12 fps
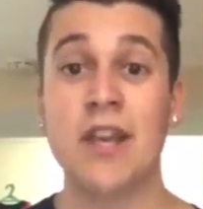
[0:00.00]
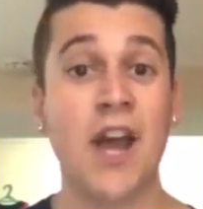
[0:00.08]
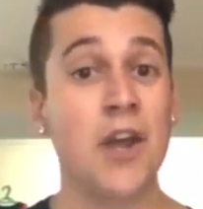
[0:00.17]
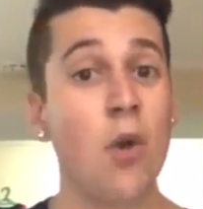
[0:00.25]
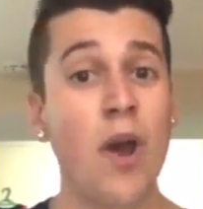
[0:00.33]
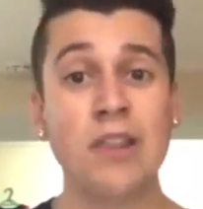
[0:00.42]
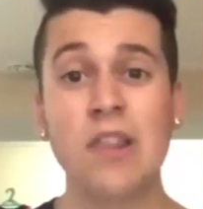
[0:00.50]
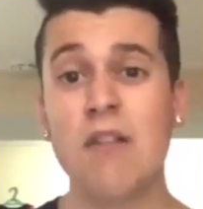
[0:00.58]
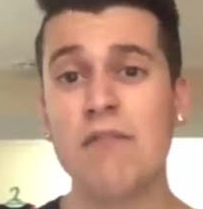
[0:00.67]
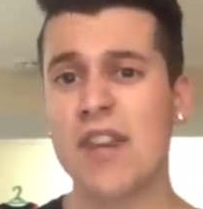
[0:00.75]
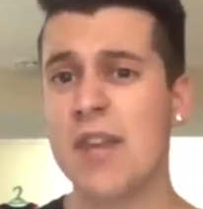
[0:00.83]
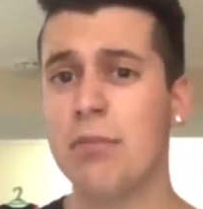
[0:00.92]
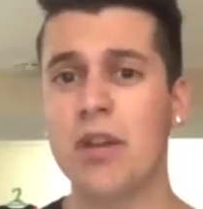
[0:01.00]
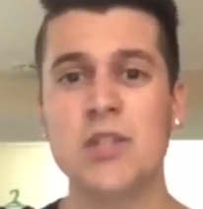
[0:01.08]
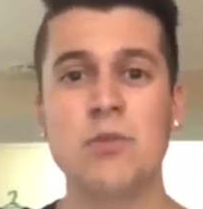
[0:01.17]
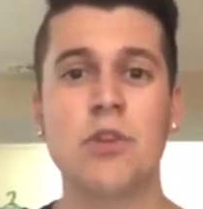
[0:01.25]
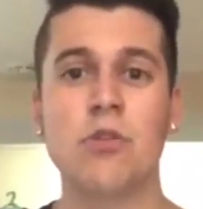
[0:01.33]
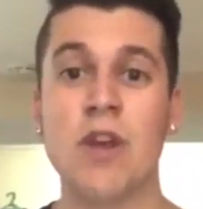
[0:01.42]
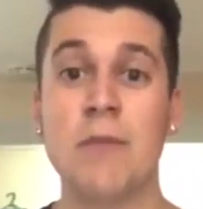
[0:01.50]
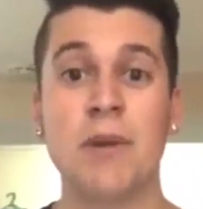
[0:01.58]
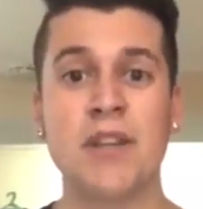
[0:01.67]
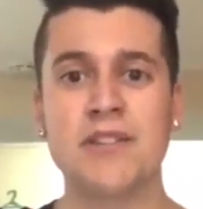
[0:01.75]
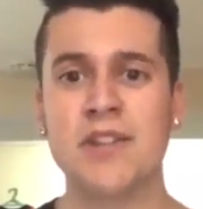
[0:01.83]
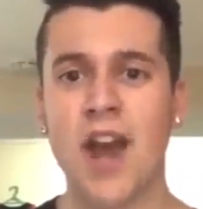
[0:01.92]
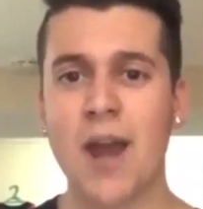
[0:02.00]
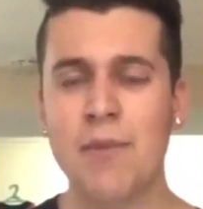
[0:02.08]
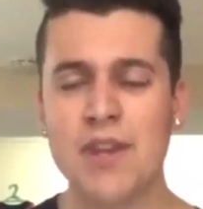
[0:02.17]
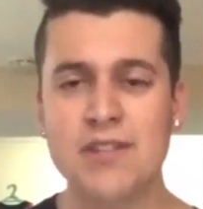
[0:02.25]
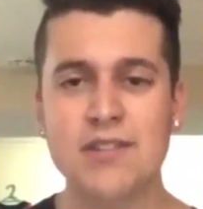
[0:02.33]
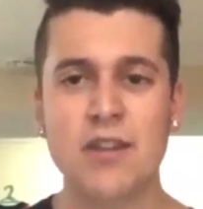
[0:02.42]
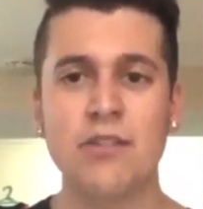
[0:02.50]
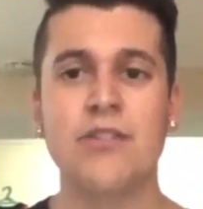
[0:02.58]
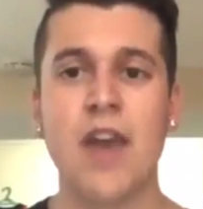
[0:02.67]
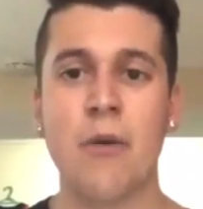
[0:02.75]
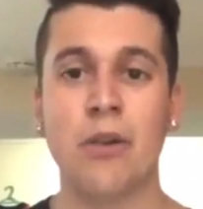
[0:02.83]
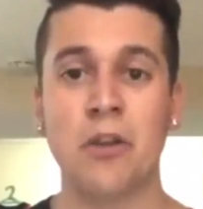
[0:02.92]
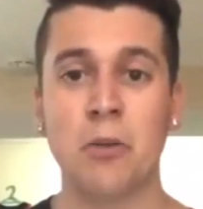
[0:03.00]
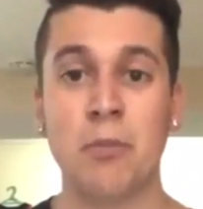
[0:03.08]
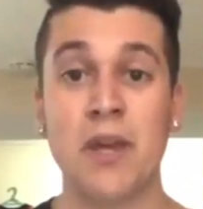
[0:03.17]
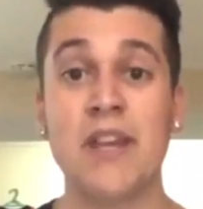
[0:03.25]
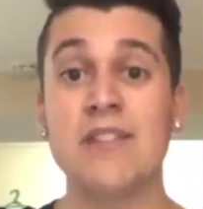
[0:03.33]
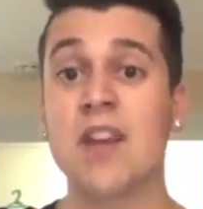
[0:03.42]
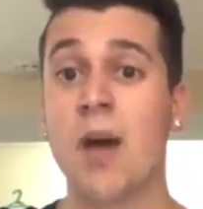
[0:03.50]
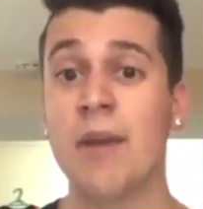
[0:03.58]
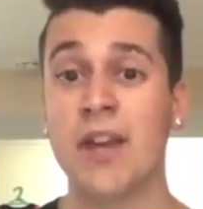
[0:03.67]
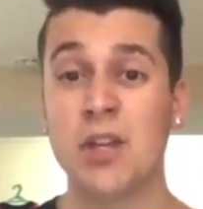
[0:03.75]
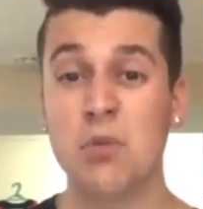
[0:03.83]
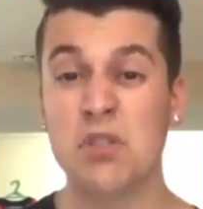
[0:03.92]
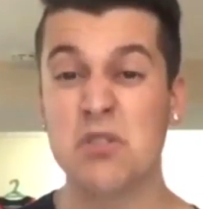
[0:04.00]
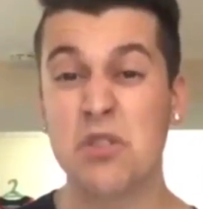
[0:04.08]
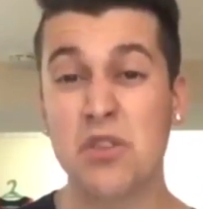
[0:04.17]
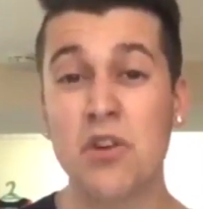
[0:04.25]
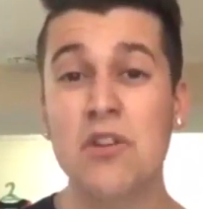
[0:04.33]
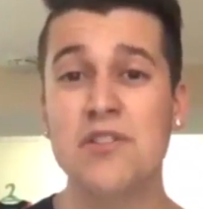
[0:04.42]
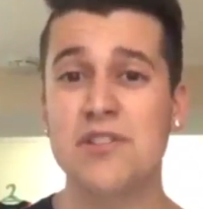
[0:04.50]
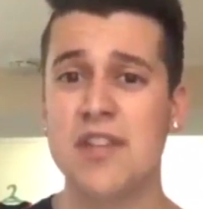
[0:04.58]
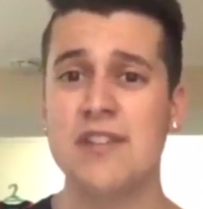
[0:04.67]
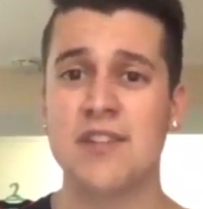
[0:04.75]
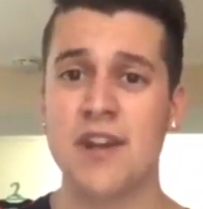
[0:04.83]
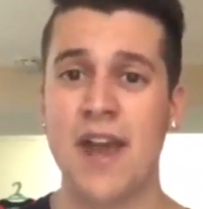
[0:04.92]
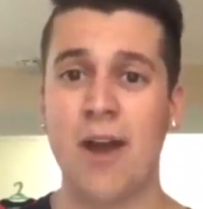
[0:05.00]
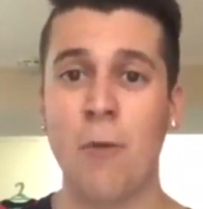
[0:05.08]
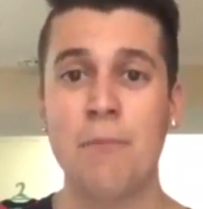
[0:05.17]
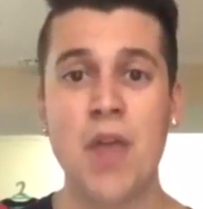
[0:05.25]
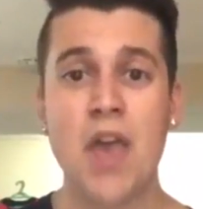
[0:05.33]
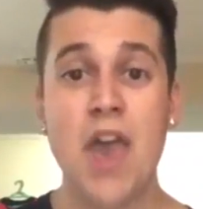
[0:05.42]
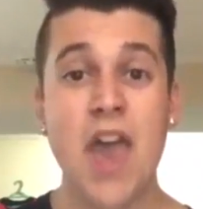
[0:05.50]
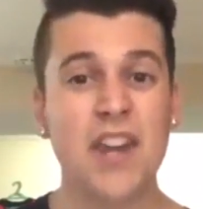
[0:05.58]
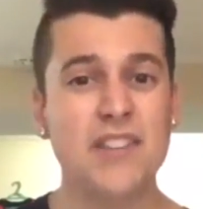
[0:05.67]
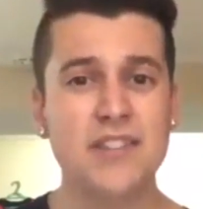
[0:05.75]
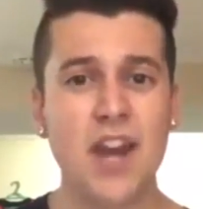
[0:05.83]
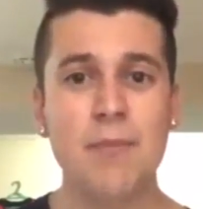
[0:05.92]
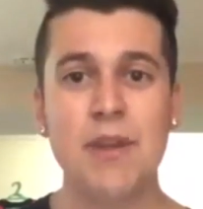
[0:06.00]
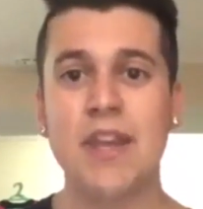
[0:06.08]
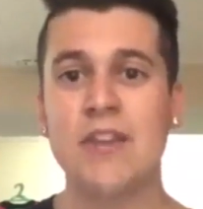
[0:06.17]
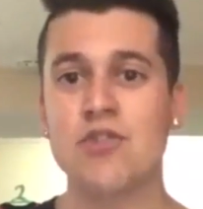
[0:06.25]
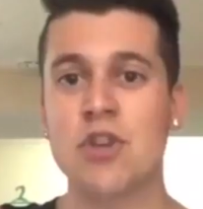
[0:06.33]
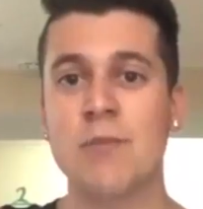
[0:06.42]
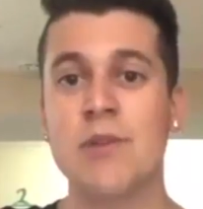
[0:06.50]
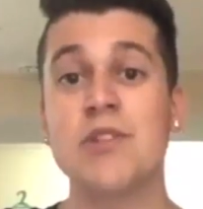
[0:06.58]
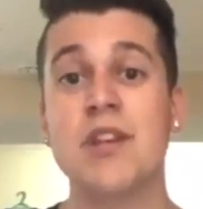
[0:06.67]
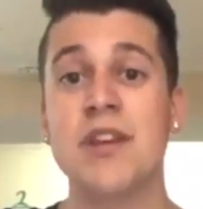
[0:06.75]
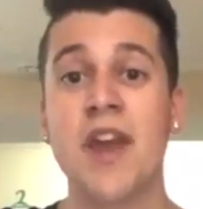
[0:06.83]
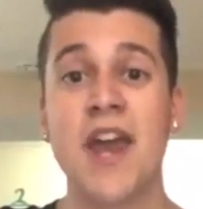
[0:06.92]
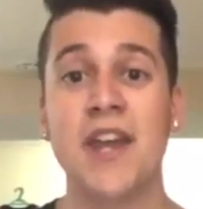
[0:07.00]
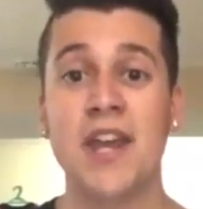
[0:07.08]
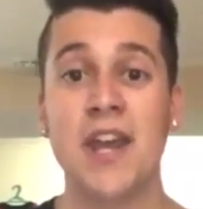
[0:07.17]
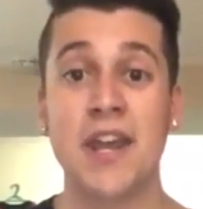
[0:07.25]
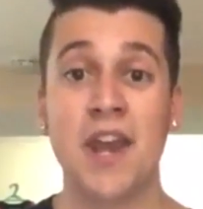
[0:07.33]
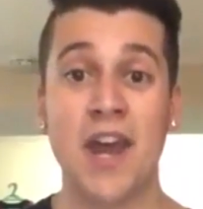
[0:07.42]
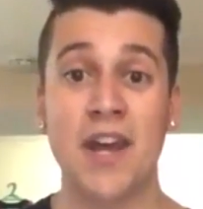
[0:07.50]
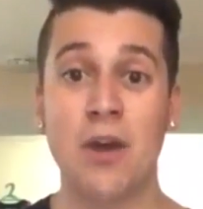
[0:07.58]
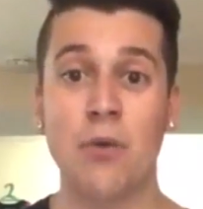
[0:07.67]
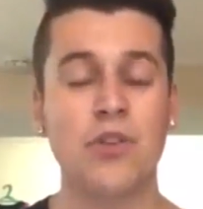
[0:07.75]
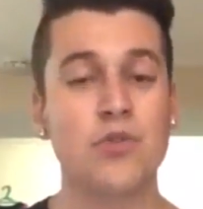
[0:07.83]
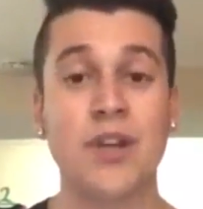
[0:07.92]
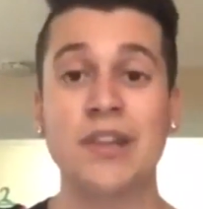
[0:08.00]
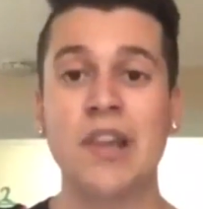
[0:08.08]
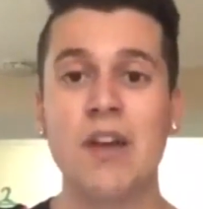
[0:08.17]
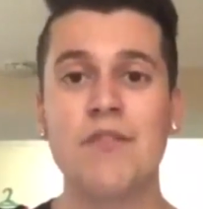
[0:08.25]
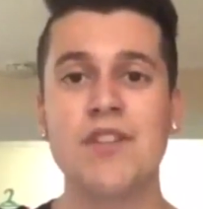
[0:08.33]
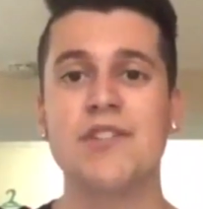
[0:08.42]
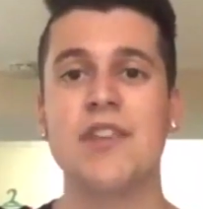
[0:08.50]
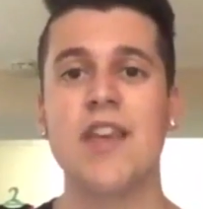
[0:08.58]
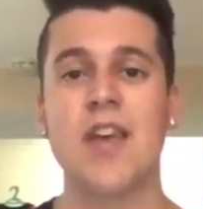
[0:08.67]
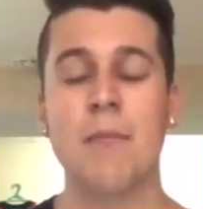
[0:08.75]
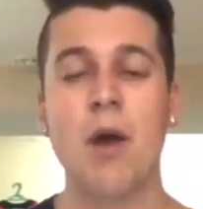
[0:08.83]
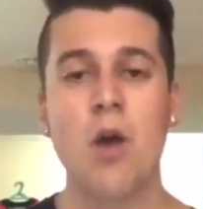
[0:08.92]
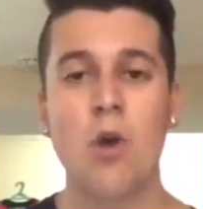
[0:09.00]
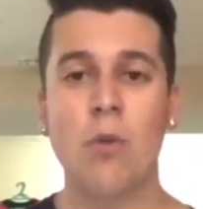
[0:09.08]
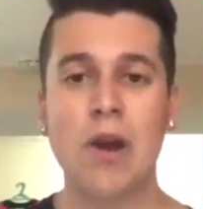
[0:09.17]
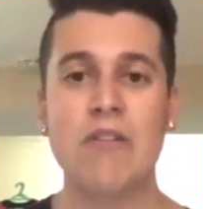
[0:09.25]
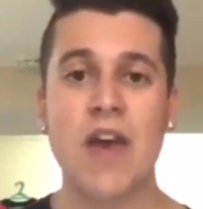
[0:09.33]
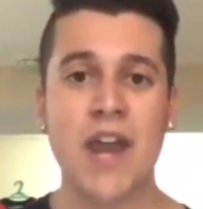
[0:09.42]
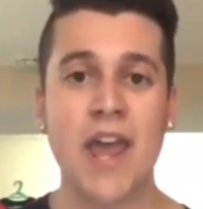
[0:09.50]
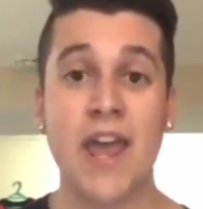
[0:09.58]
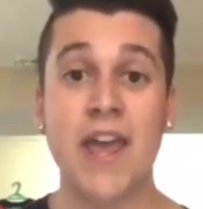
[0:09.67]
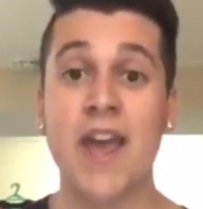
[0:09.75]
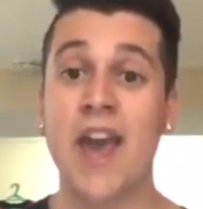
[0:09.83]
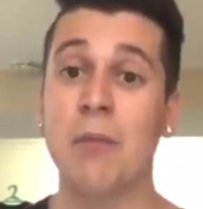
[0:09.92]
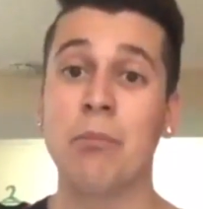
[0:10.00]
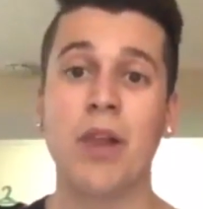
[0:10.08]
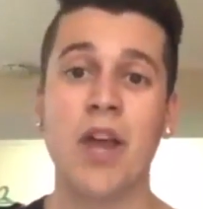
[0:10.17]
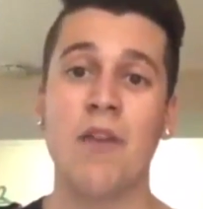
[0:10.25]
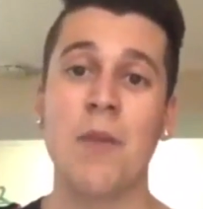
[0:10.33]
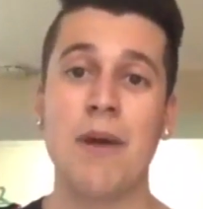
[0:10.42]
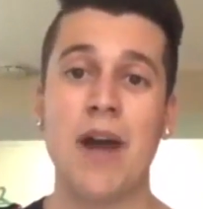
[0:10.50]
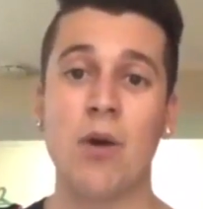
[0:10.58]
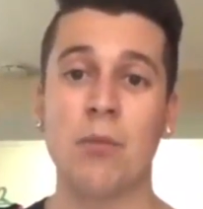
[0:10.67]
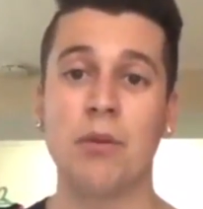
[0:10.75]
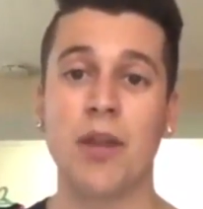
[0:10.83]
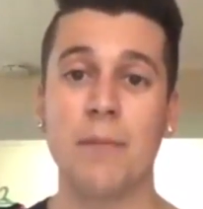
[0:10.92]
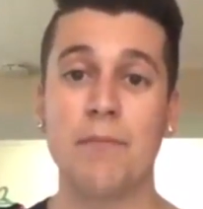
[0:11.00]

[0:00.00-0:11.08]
I know I love that he plays with grit, but it's time that he settles down a little bit. He's coming into his third season now, and it's time that he contributes night in and night out. So I'd love to see him wear that A and play on the power play.